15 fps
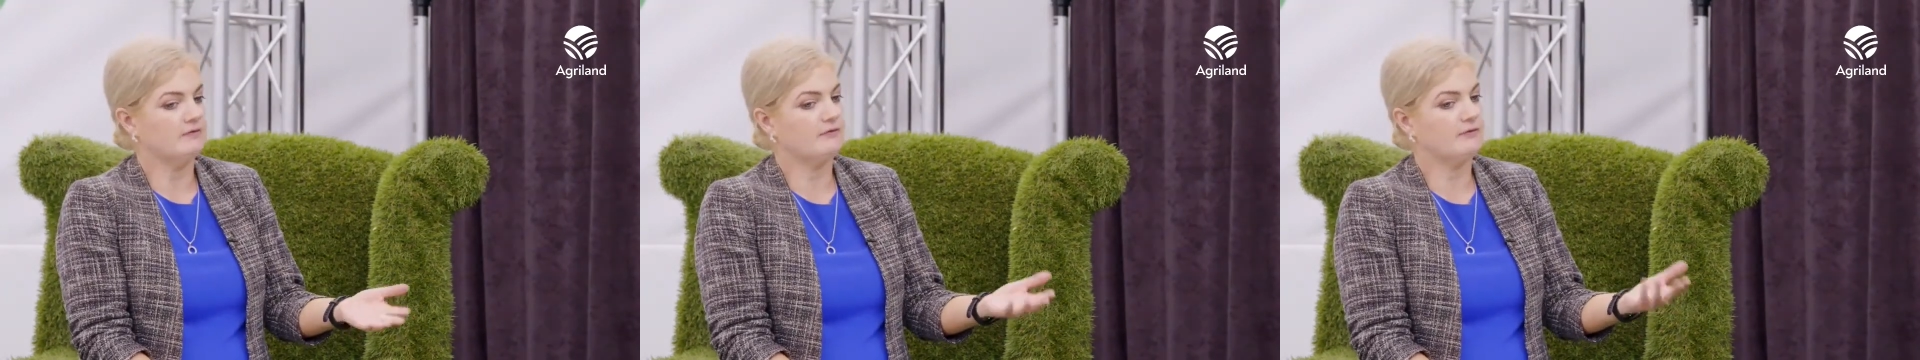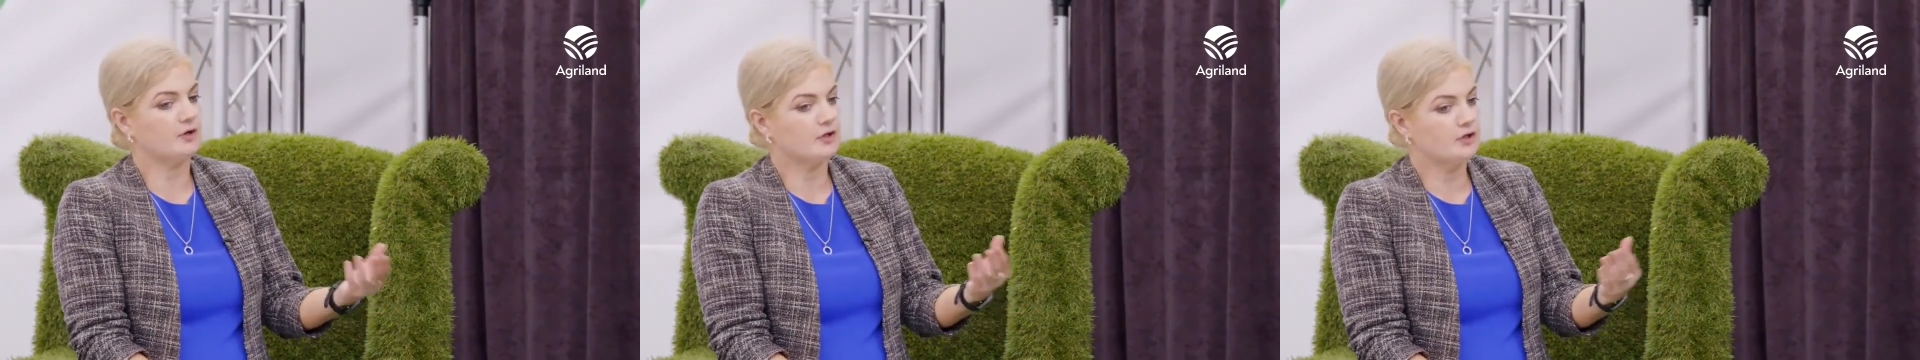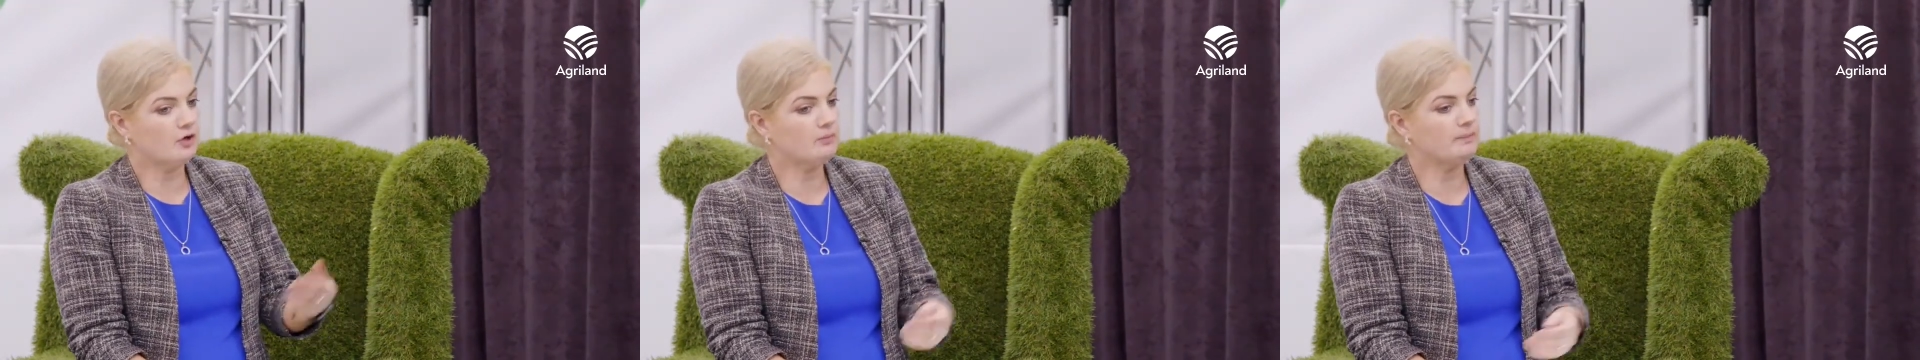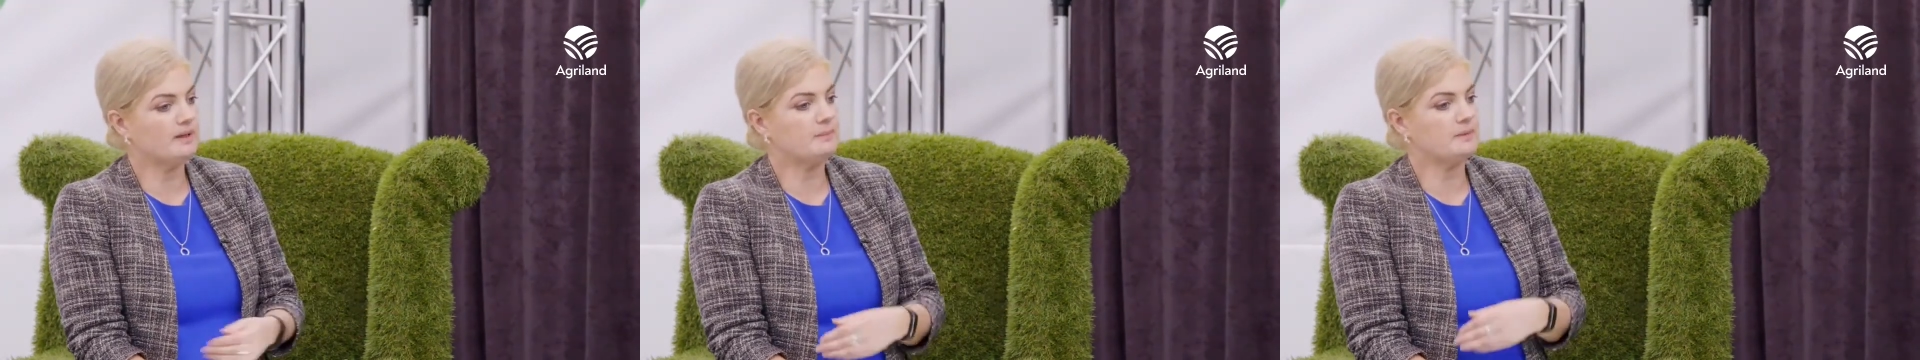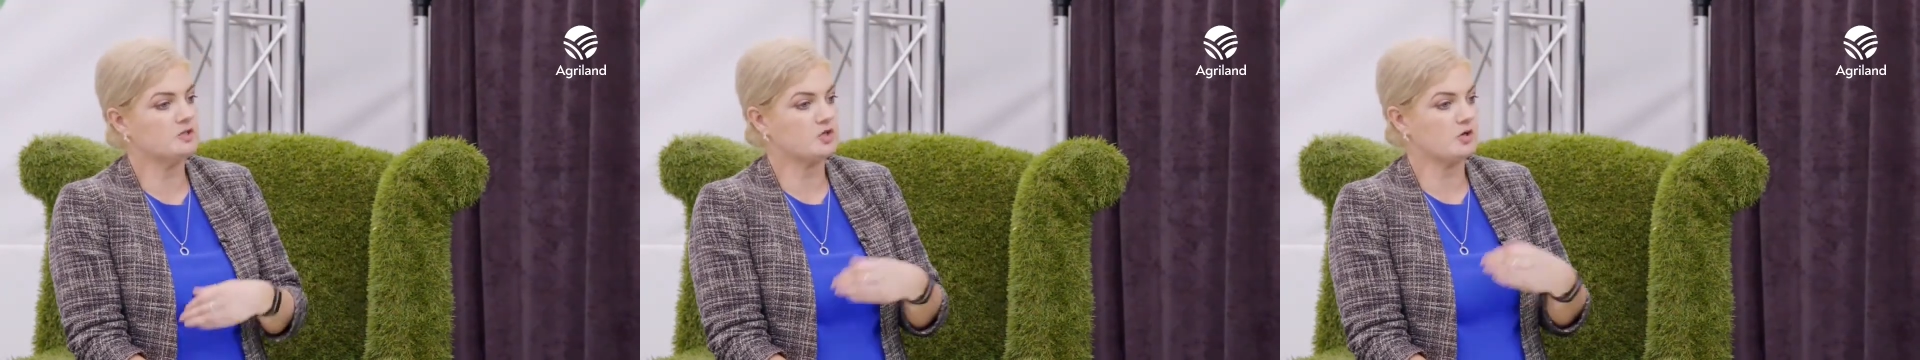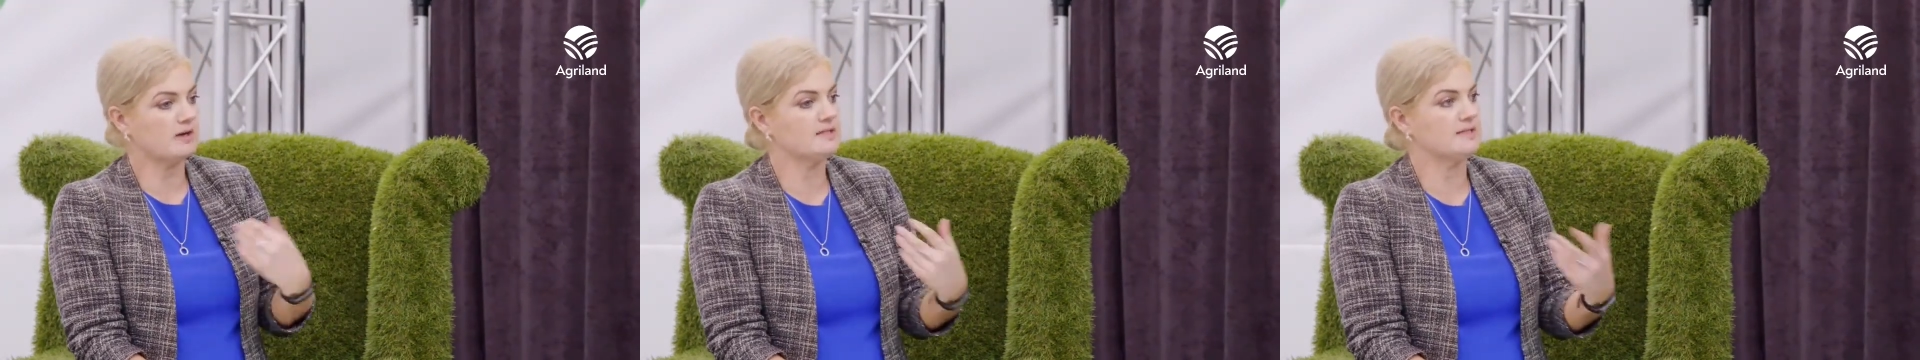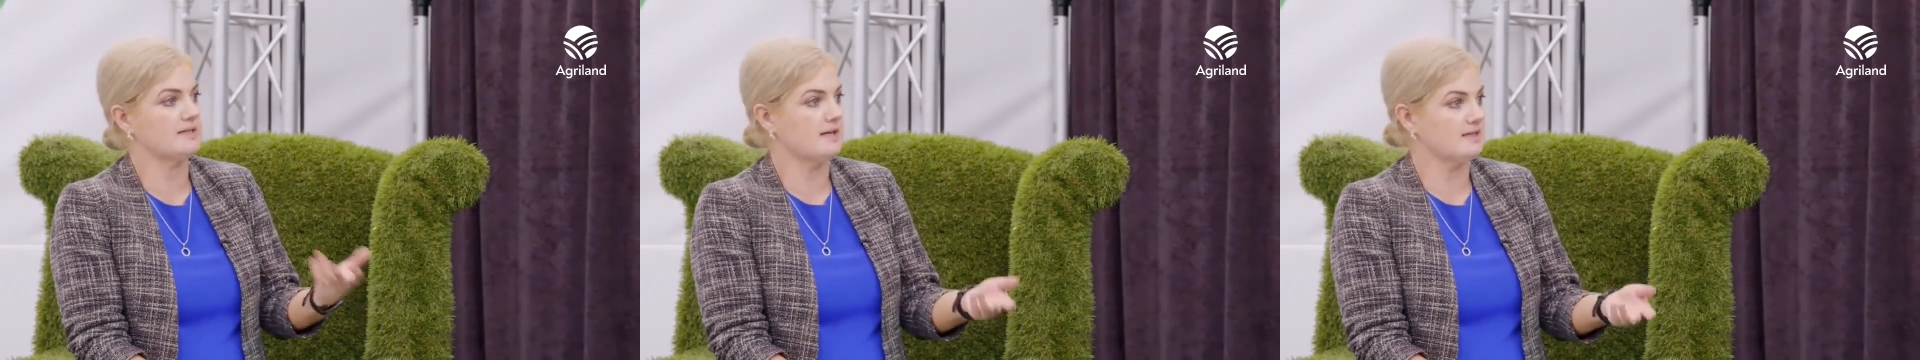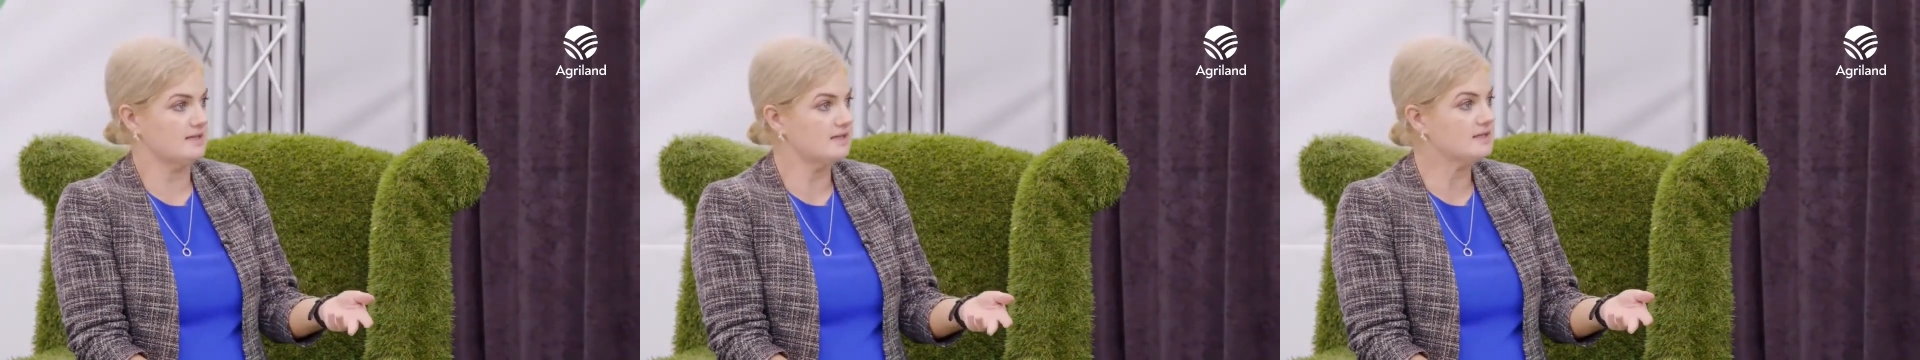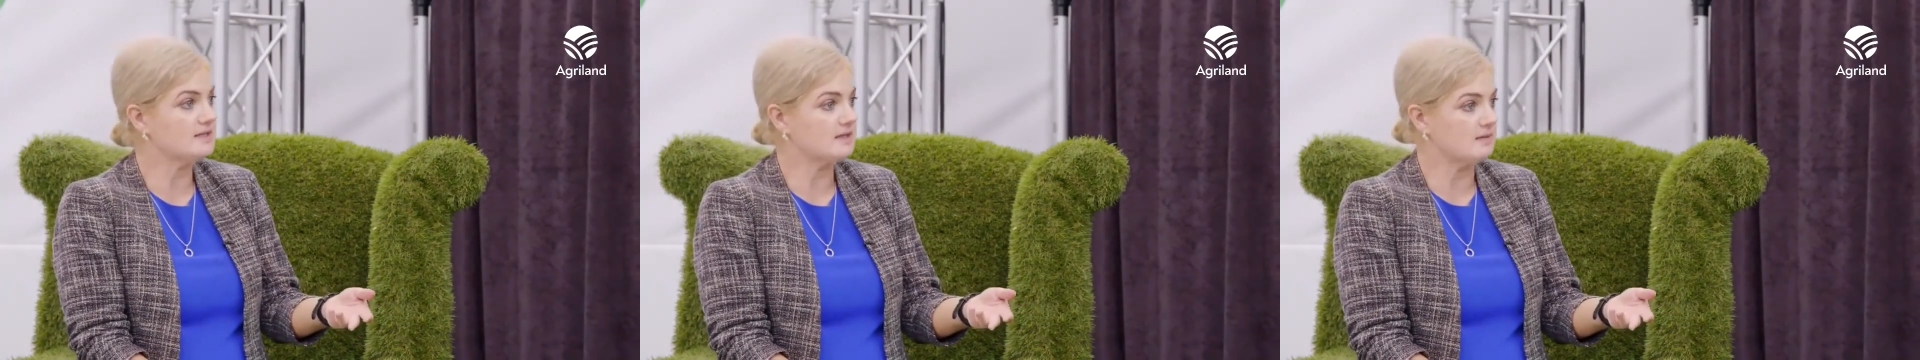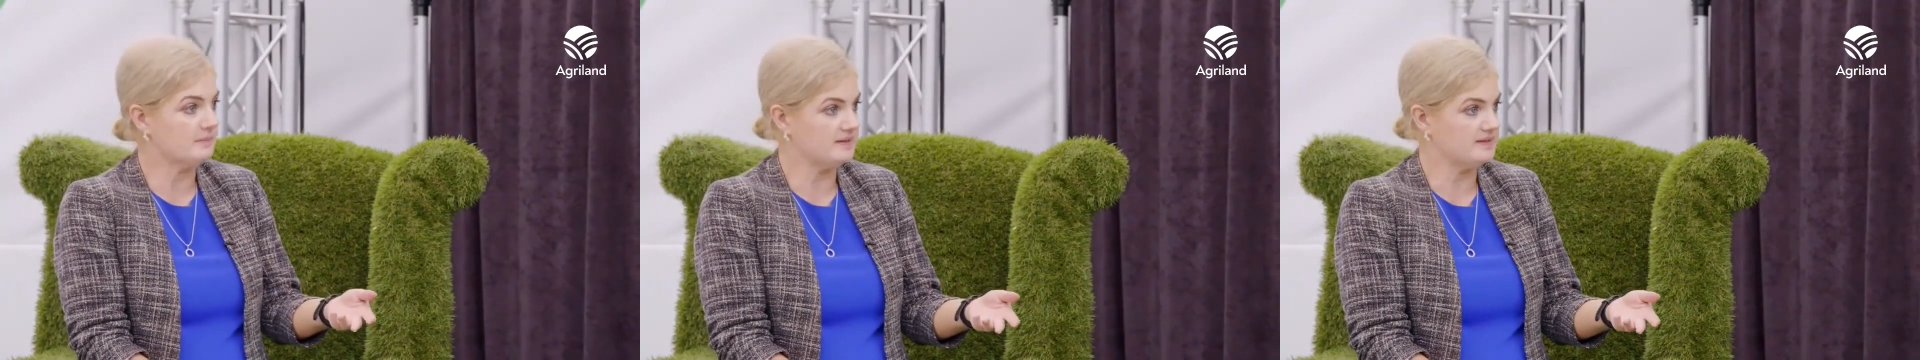for young people trying to get
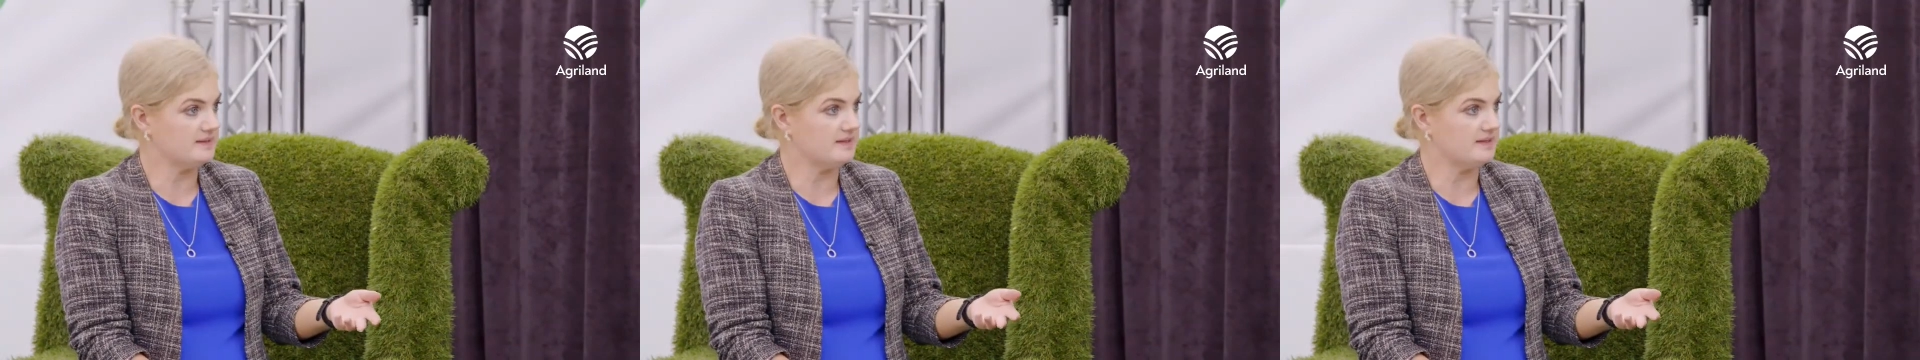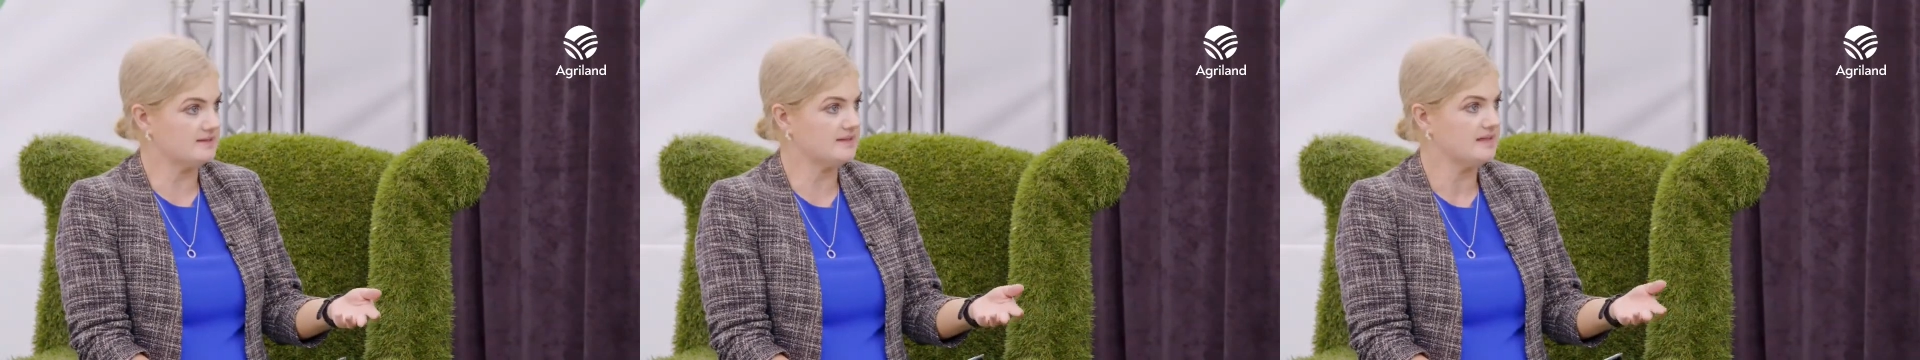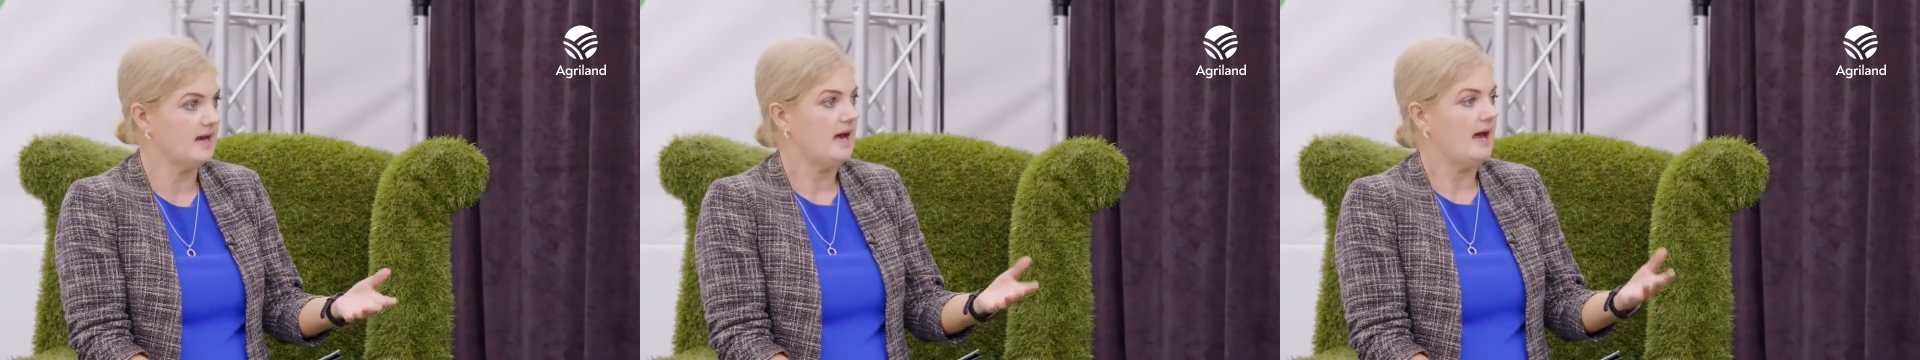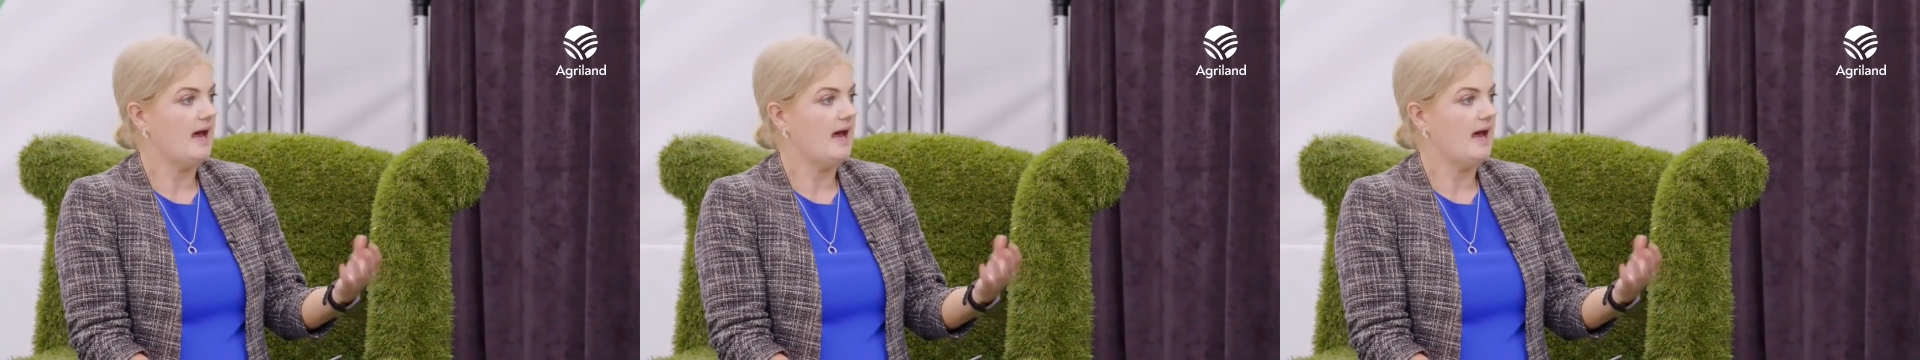into the business,